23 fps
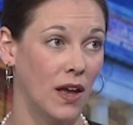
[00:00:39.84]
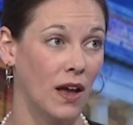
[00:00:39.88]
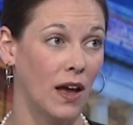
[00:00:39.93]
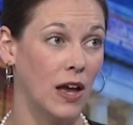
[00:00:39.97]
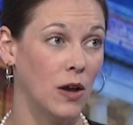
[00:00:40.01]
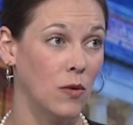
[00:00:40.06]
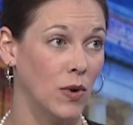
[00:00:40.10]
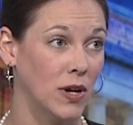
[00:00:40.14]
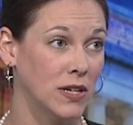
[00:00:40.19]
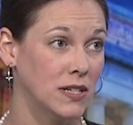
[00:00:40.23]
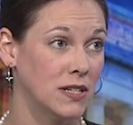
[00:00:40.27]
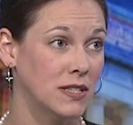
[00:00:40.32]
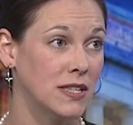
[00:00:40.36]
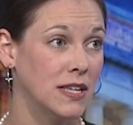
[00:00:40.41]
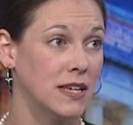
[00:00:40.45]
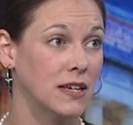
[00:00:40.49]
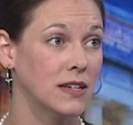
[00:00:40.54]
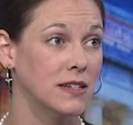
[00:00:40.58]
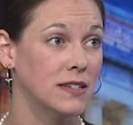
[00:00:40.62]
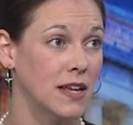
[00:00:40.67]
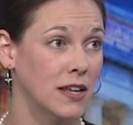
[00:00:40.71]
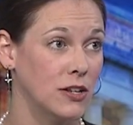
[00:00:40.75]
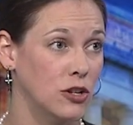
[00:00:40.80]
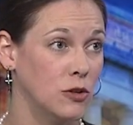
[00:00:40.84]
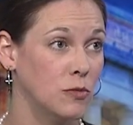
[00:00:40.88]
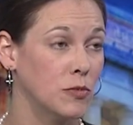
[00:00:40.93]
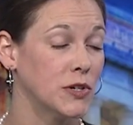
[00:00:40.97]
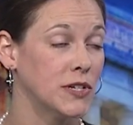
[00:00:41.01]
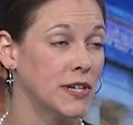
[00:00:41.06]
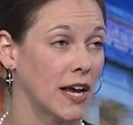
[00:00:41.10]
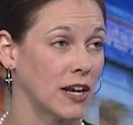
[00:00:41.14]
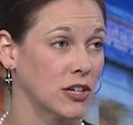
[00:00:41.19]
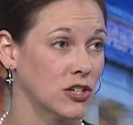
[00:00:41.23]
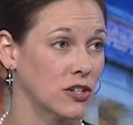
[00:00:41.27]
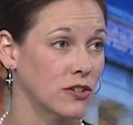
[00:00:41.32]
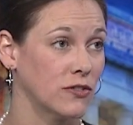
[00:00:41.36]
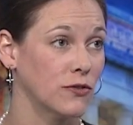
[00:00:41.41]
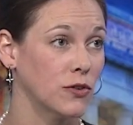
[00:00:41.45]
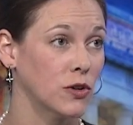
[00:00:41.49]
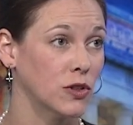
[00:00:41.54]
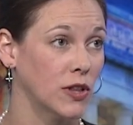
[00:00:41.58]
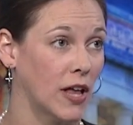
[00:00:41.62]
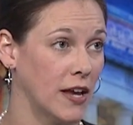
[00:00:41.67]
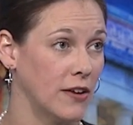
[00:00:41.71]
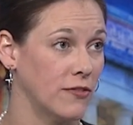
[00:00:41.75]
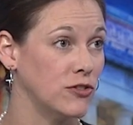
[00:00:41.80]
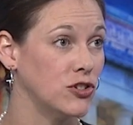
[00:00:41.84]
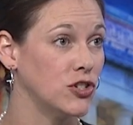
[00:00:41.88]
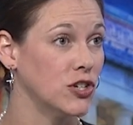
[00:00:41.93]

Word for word: I want to see continued protection for life,